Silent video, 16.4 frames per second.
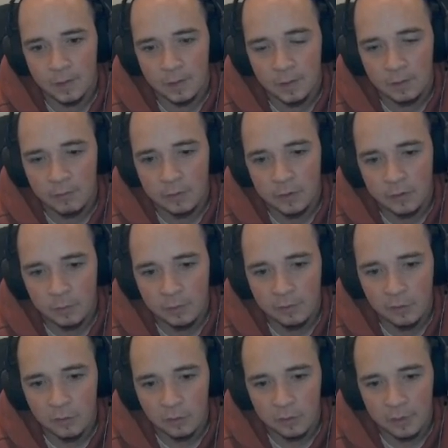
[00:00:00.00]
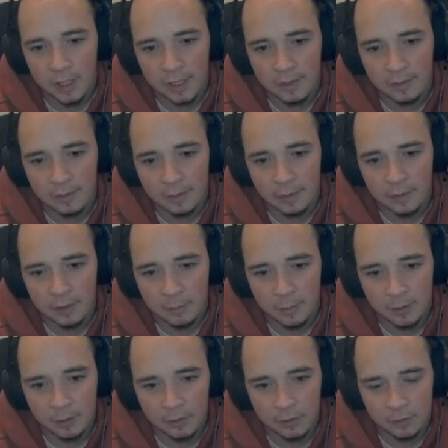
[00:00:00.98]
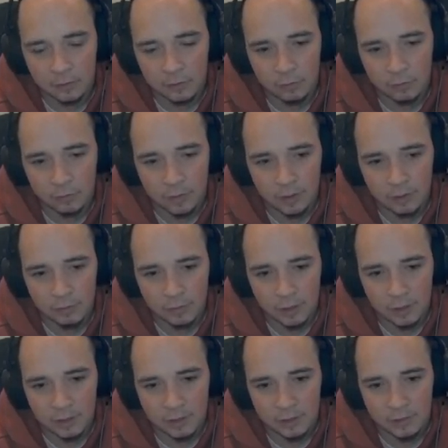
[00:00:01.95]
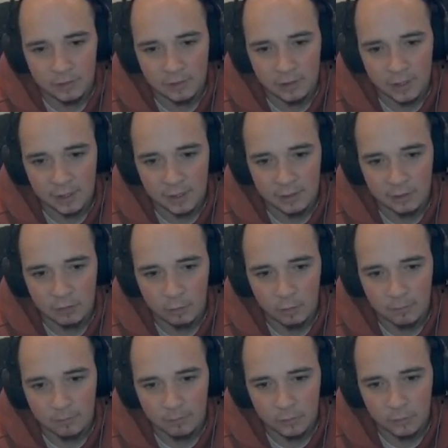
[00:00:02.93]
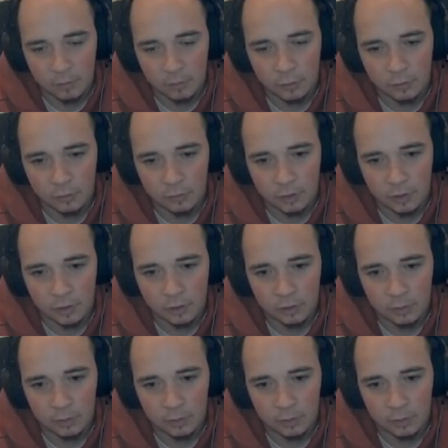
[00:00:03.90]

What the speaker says: The reason we've done that is because it's really easy to get this one. So we're just going to come